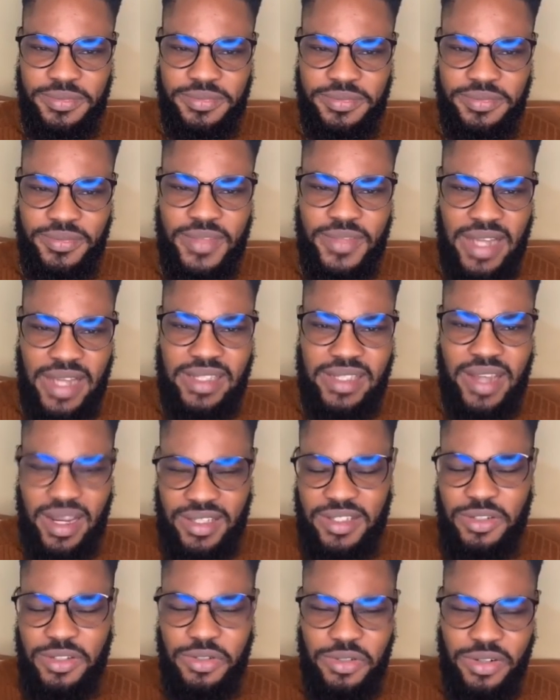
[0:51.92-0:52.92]
Yeah.
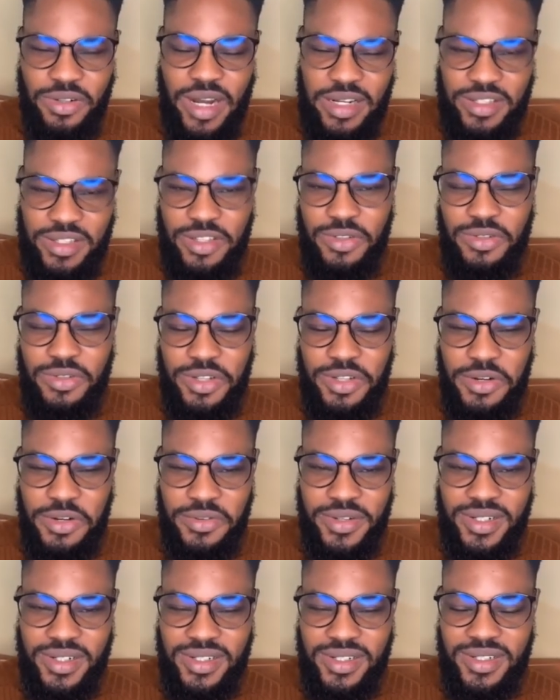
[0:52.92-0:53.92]
I, I see.
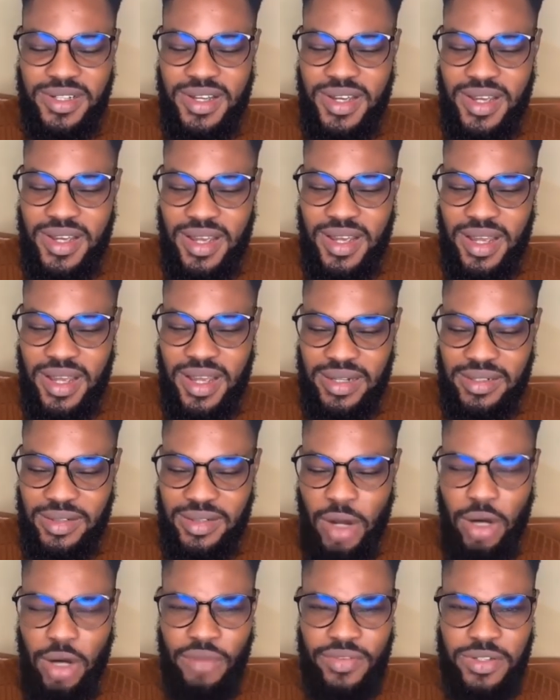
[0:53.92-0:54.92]
And
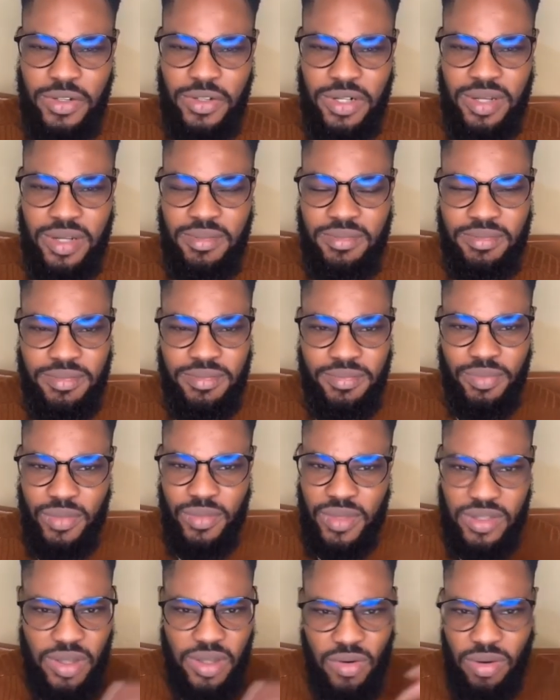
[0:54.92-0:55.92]
all of a sudden,
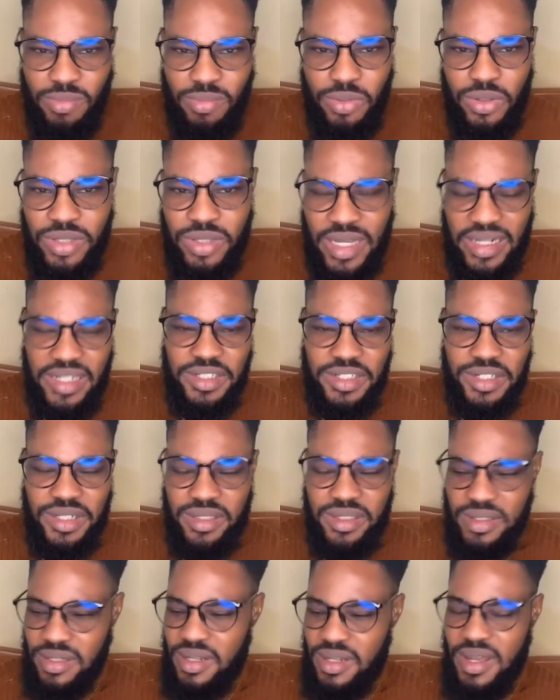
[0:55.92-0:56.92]
someone brought an
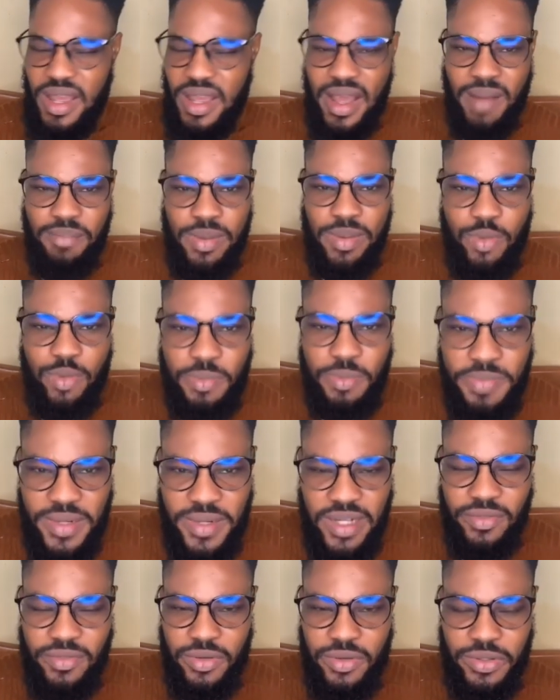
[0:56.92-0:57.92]
event and
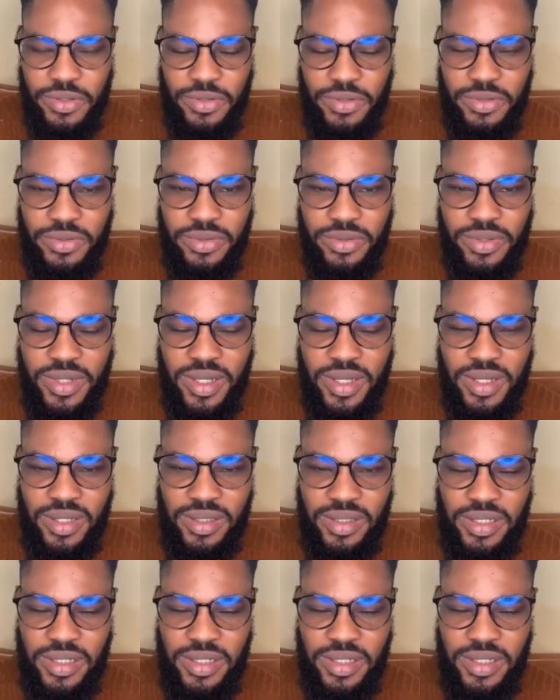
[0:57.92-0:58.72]
people paid for you.